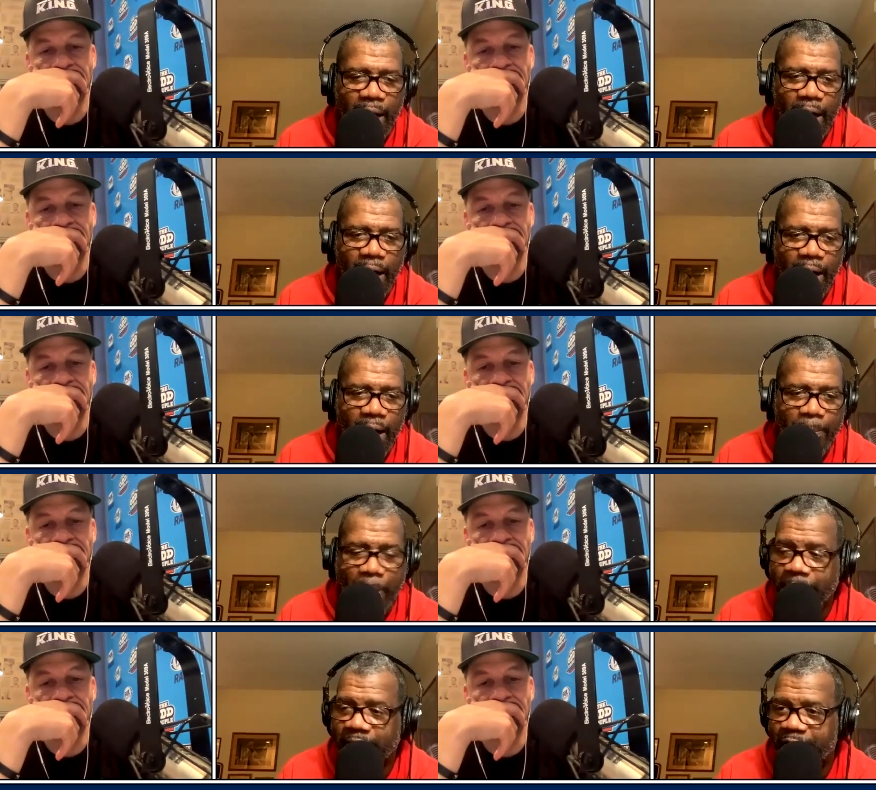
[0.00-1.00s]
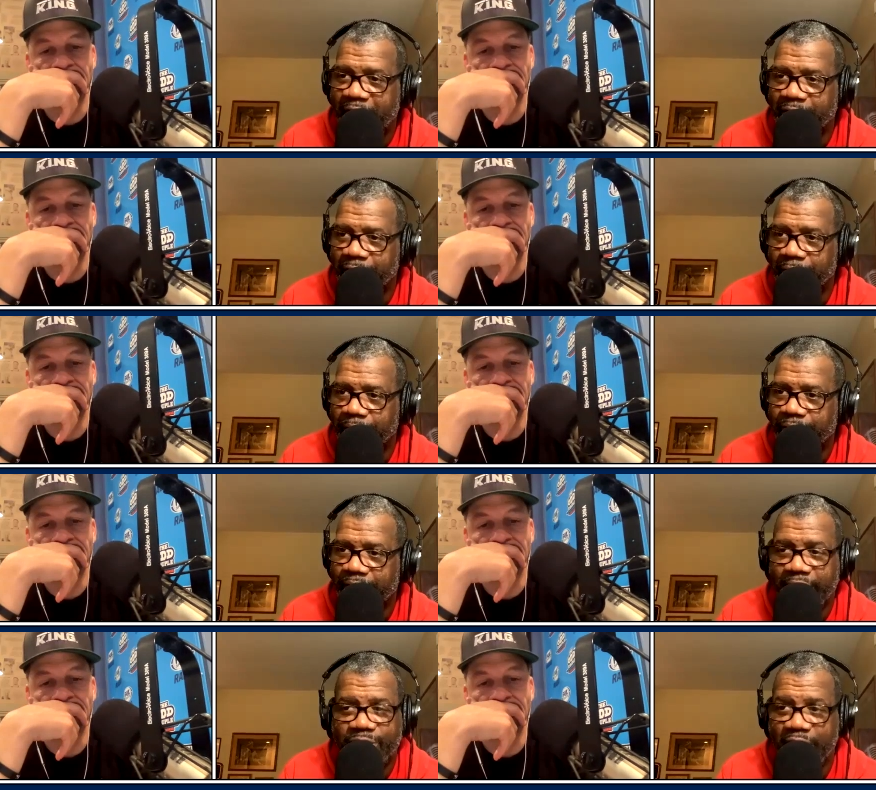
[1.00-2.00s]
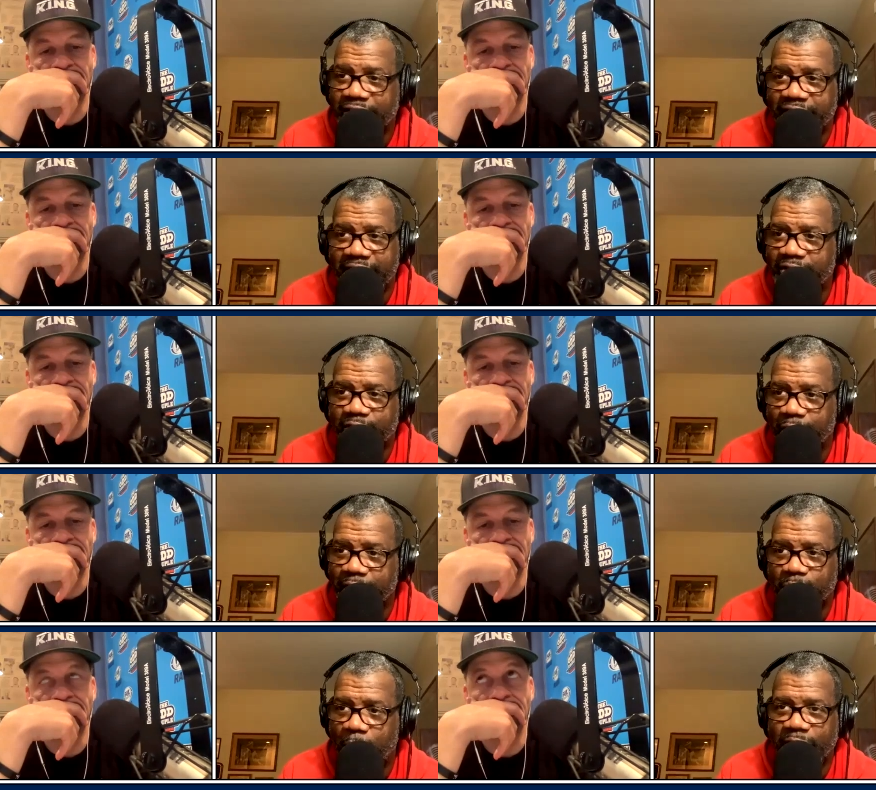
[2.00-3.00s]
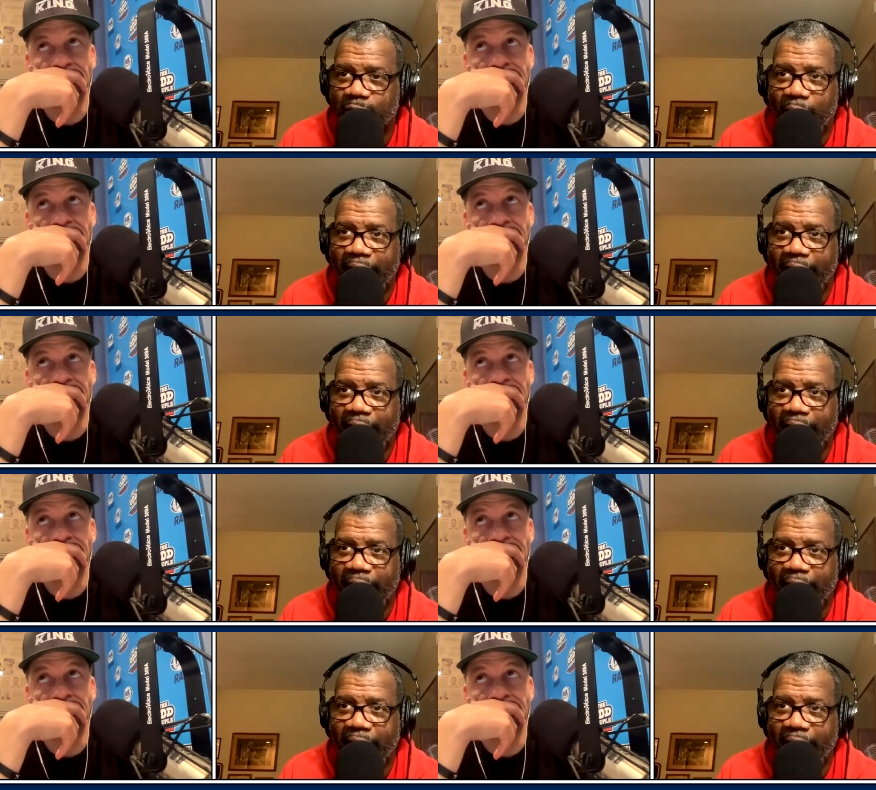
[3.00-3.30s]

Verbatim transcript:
Speaker 1: uh, a public figure. It just is, Chris, whether